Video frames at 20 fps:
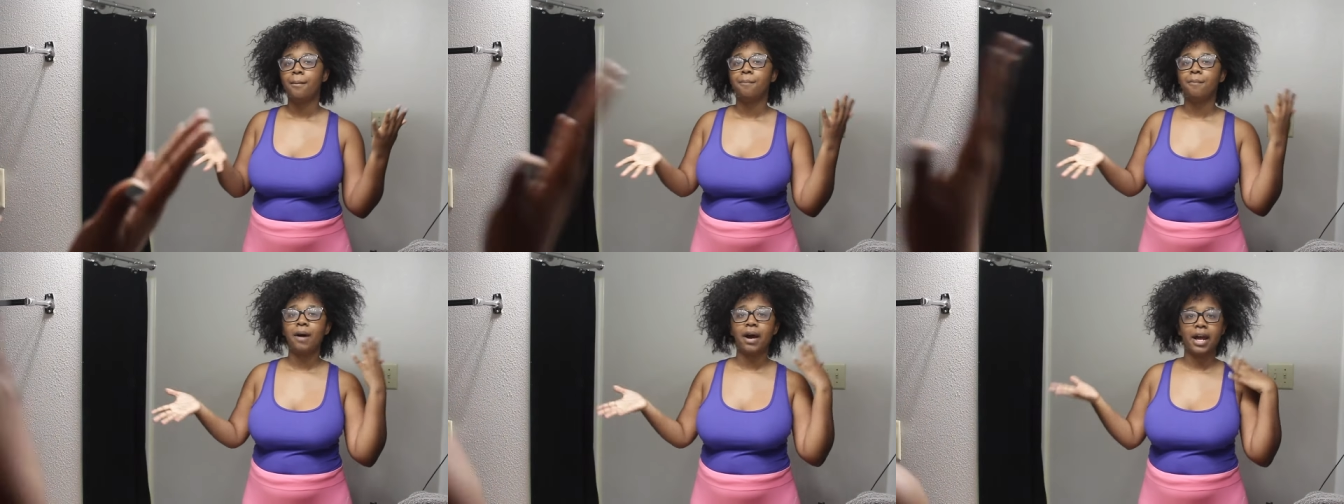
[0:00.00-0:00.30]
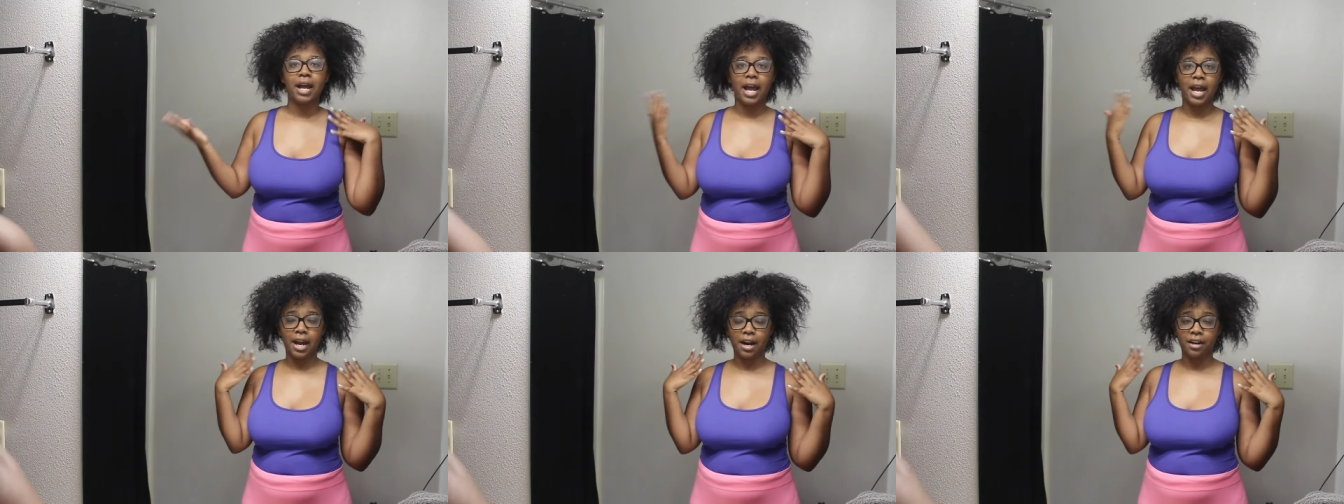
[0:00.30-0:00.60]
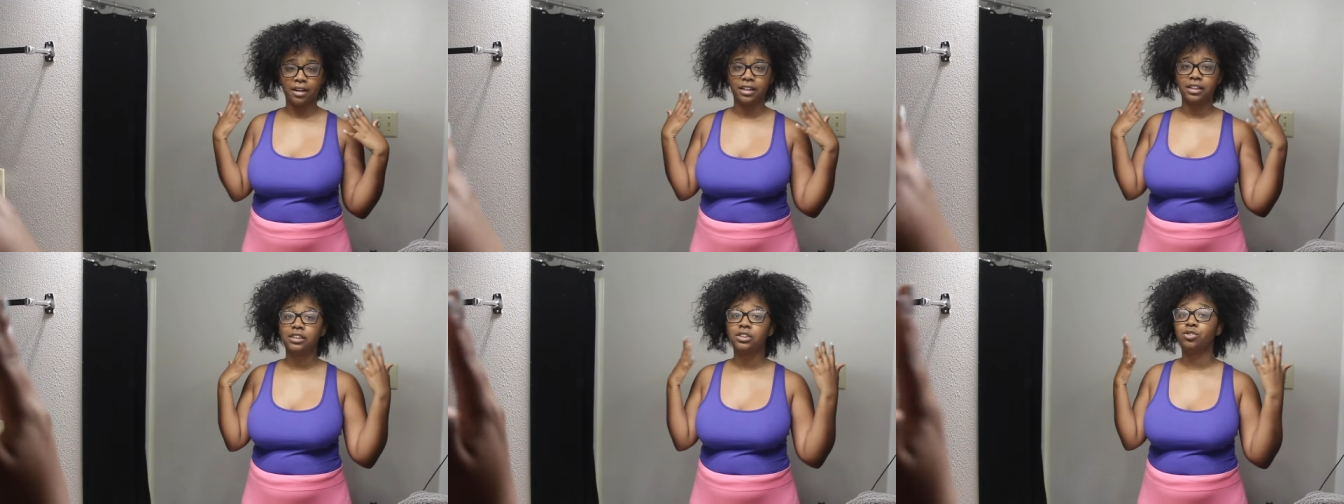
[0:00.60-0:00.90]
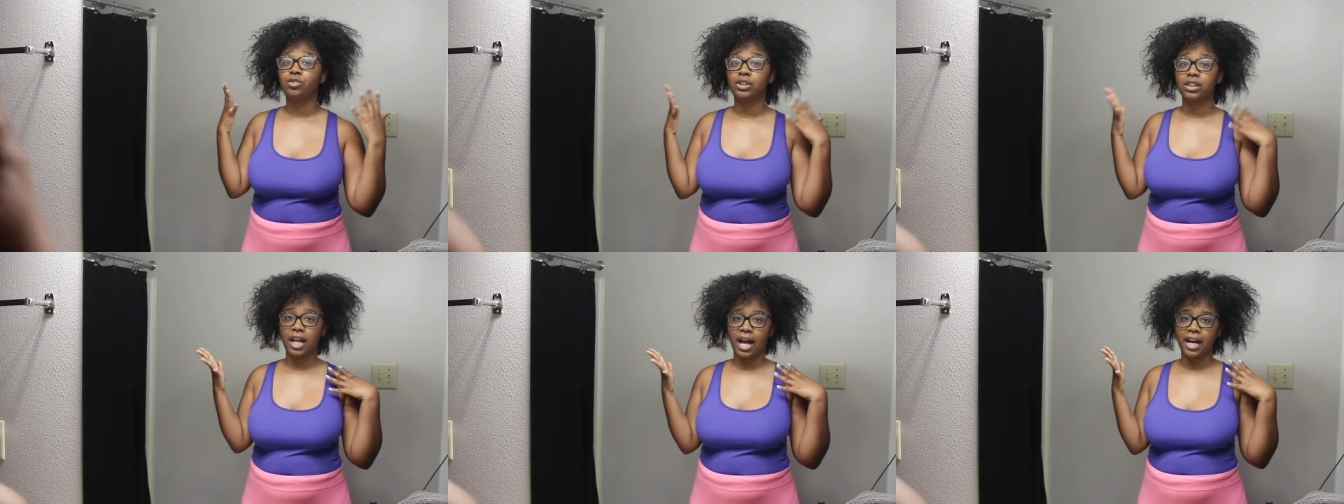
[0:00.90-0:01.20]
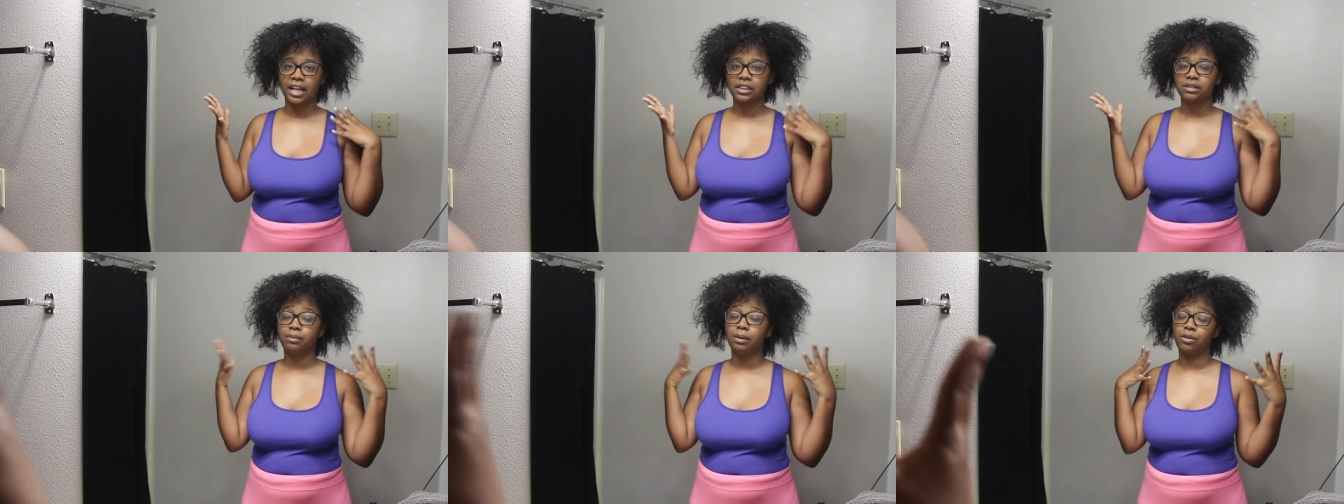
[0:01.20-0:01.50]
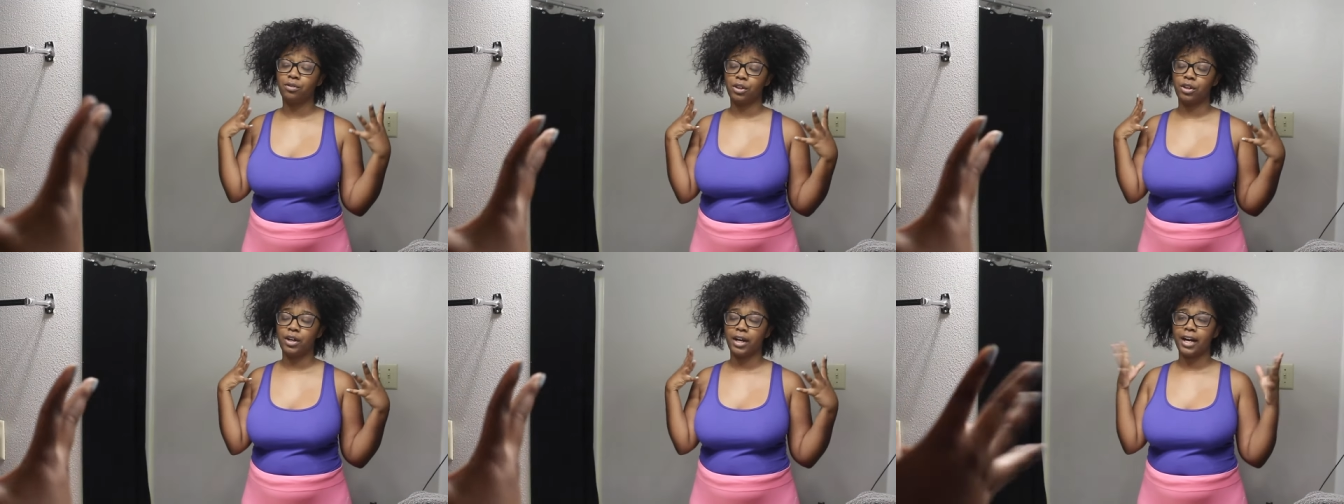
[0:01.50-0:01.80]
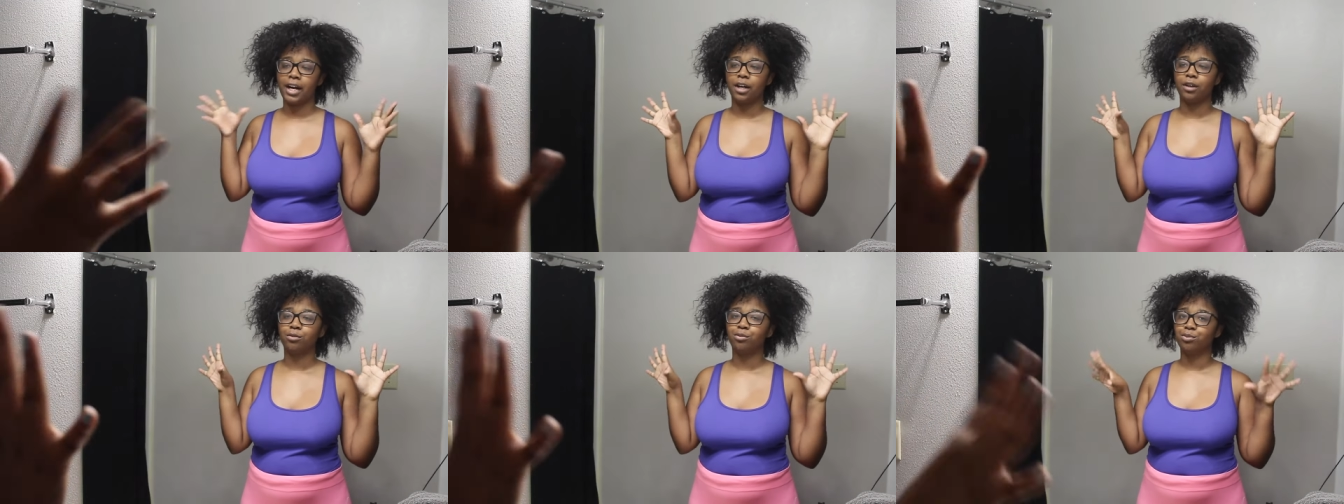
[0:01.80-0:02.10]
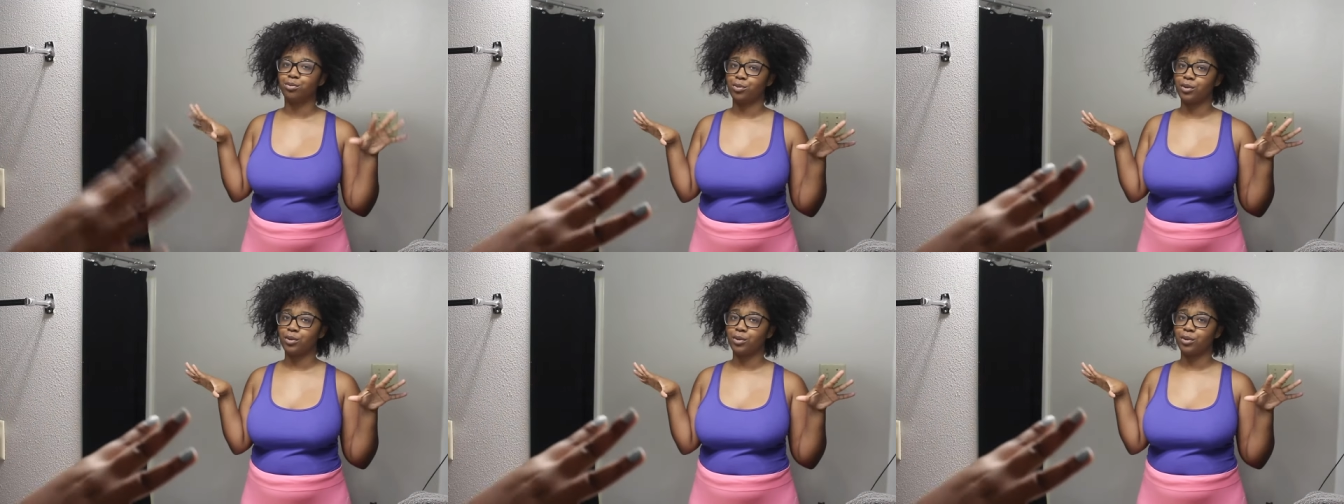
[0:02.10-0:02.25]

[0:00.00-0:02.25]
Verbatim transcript: my hair is relaxed, my real hair.